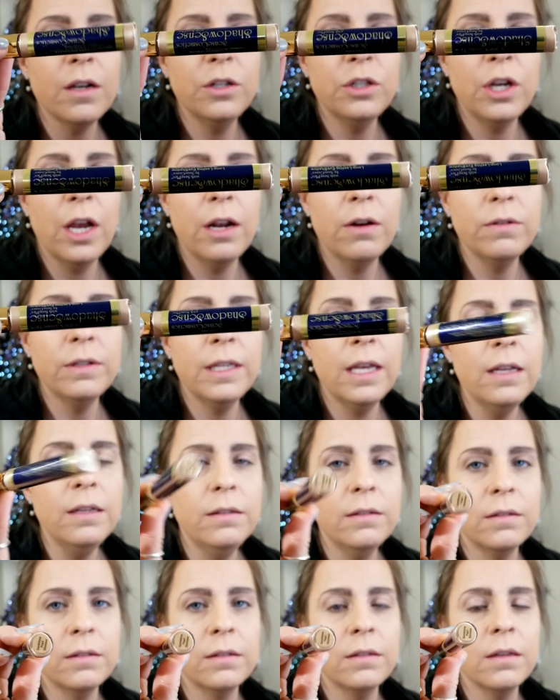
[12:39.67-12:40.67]

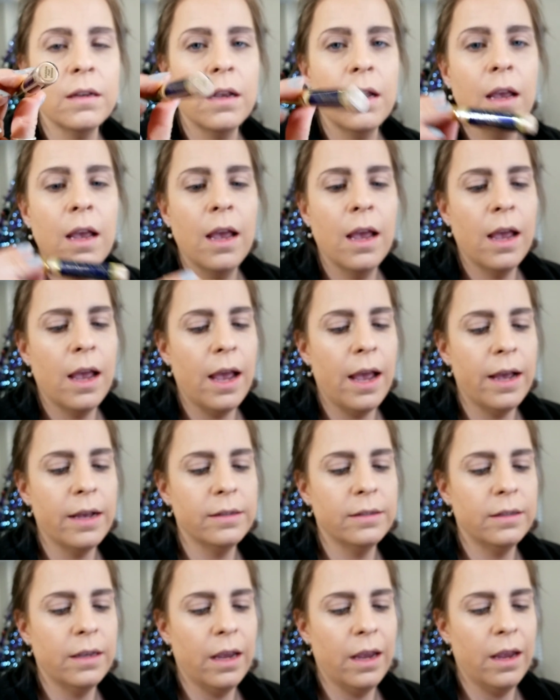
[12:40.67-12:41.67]
Senegence,
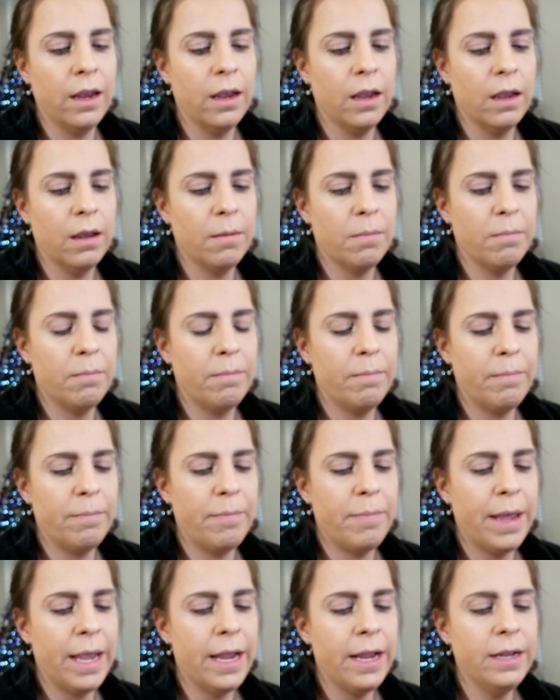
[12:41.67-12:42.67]
as a
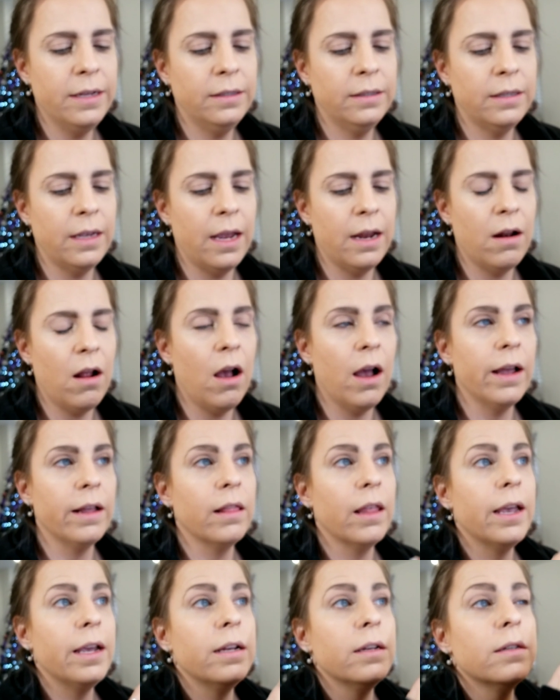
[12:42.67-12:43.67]
base and
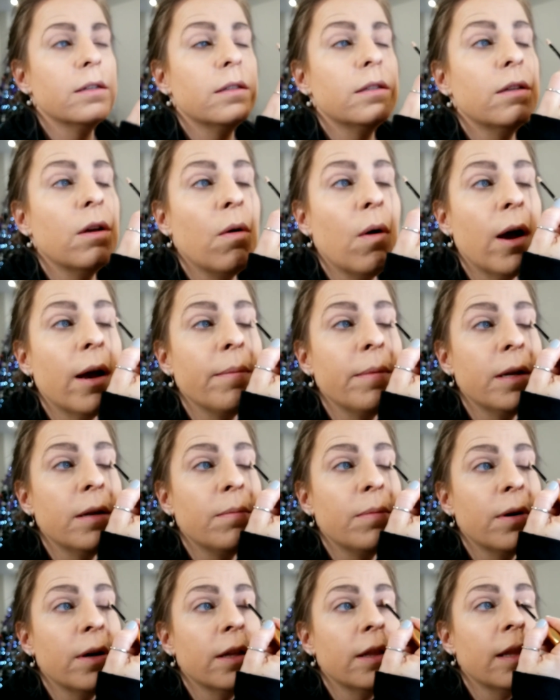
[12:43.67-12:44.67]
highlight. So I'm gonna
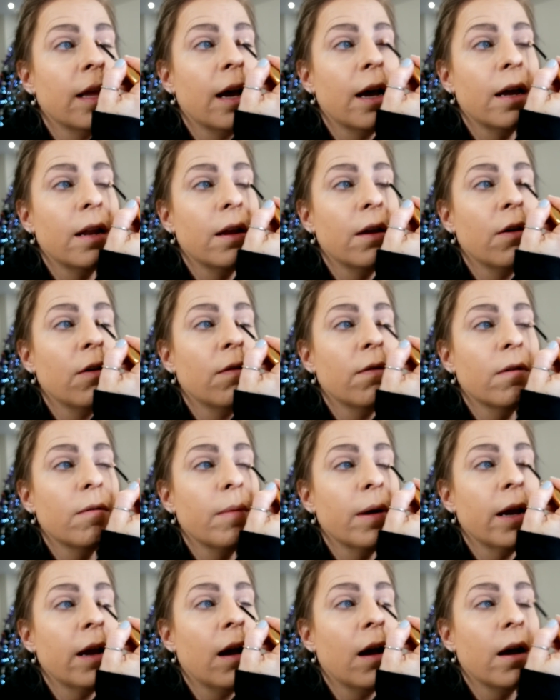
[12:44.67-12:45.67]
put that over
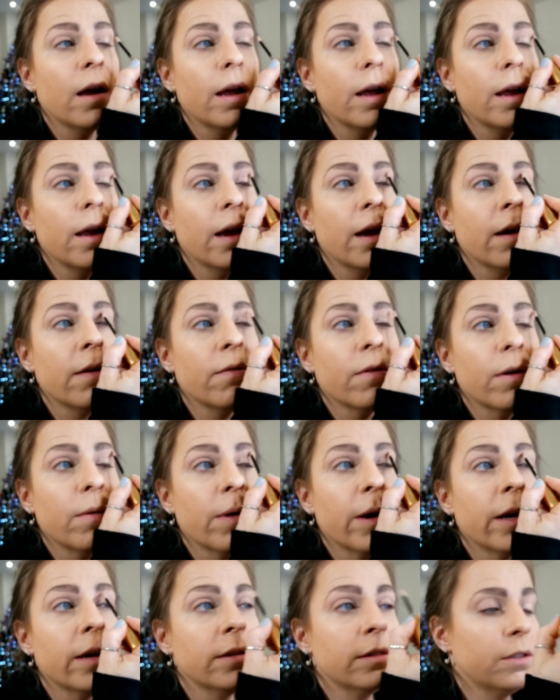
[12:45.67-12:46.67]
my eye
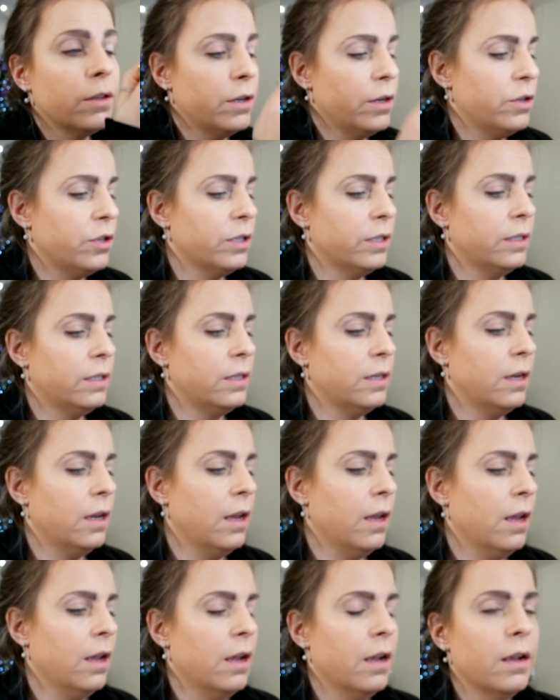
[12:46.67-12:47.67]
everywhere. So you just
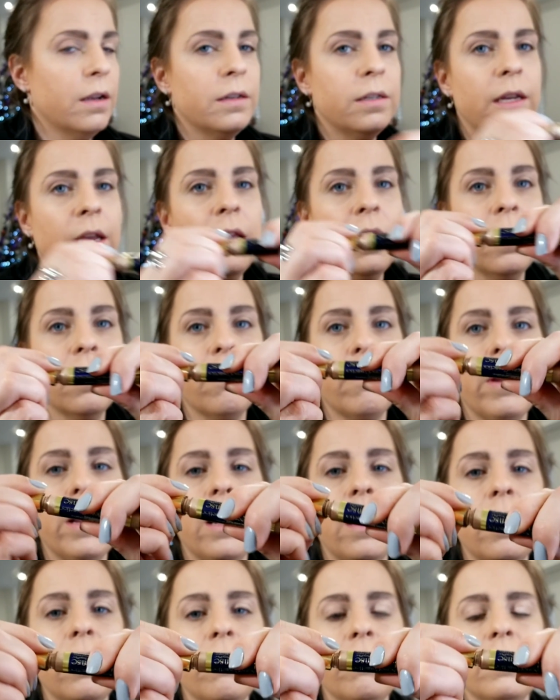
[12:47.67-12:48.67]
take it right
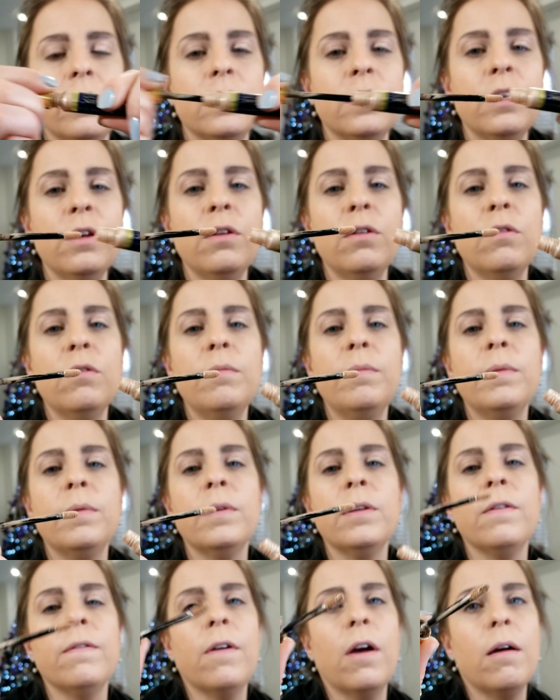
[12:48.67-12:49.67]
out of the tube,
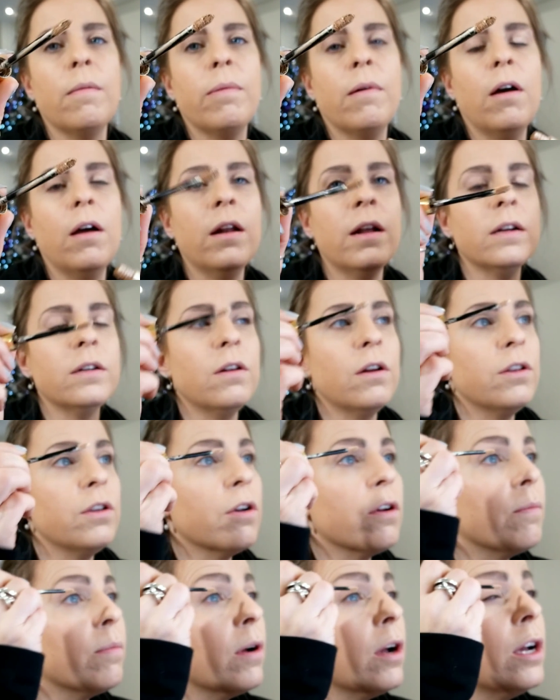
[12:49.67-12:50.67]
you've got product on
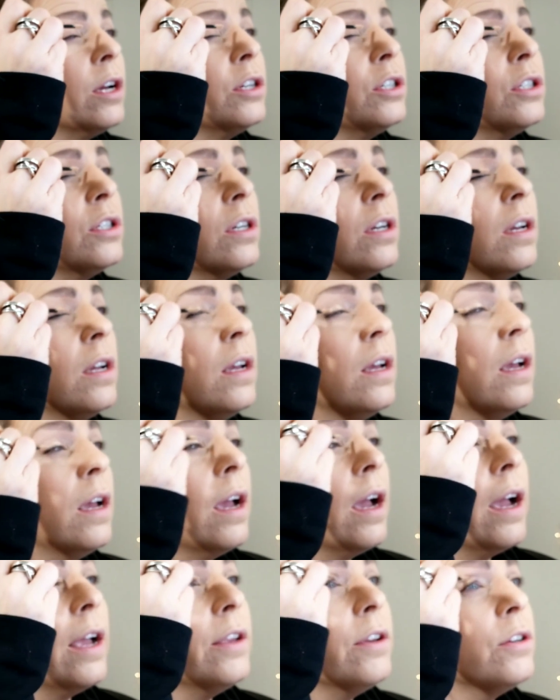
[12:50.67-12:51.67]
your brush,
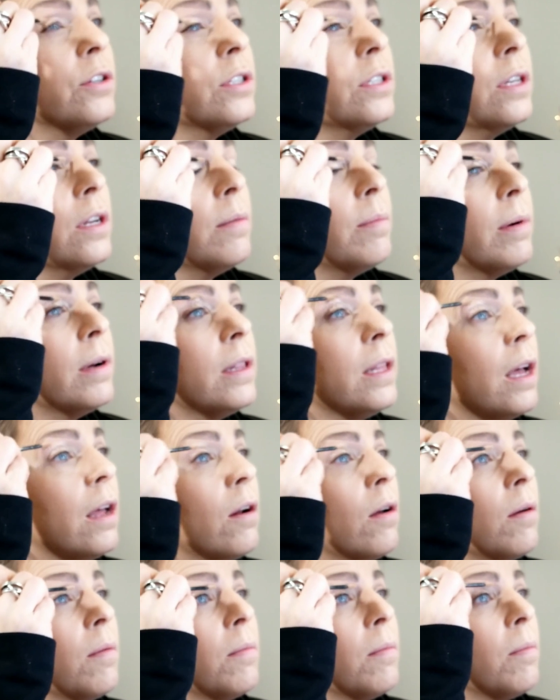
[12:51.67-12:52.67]
and you're just gonna put that
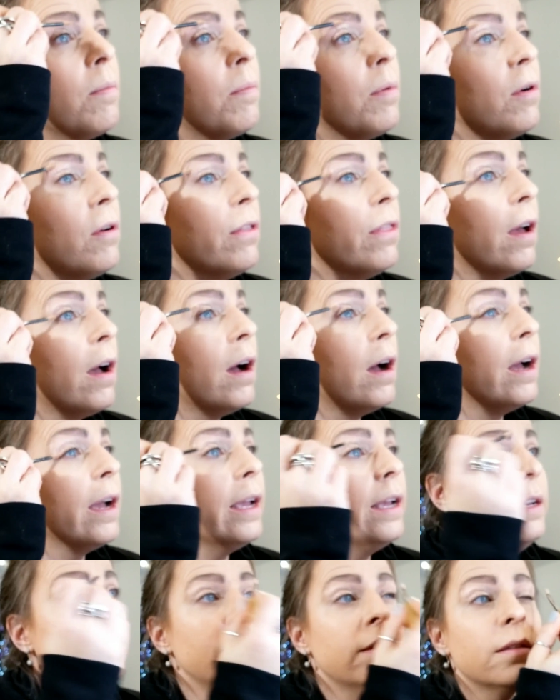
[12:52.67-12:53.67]
on both
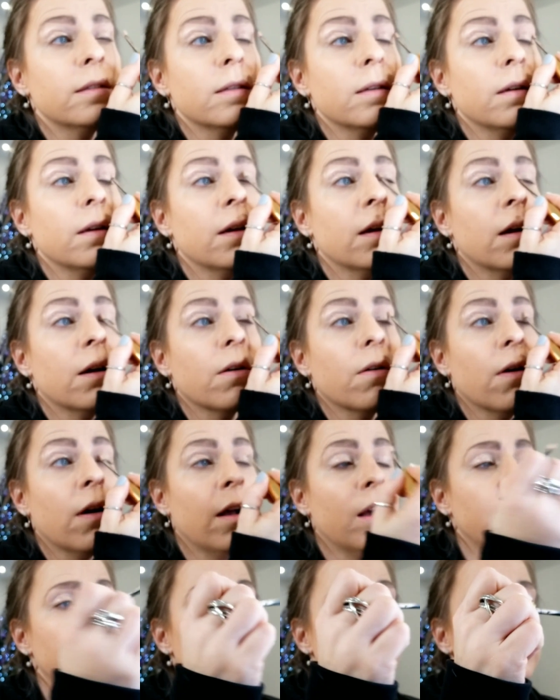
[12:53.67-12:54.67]
eyes
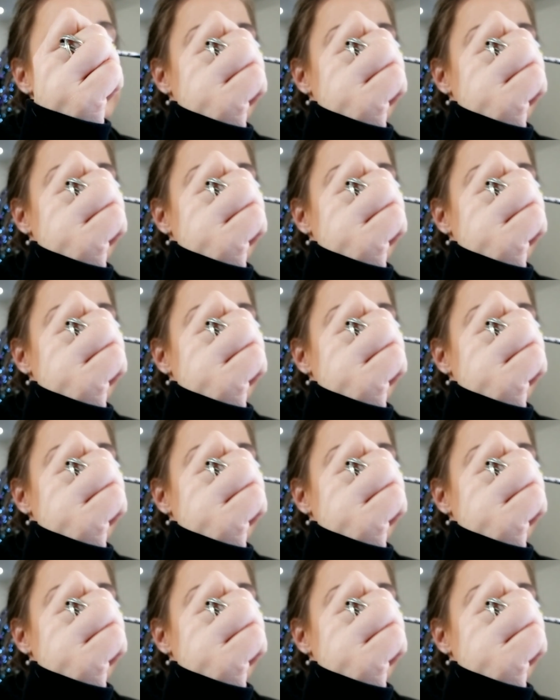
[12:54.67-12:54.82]
across.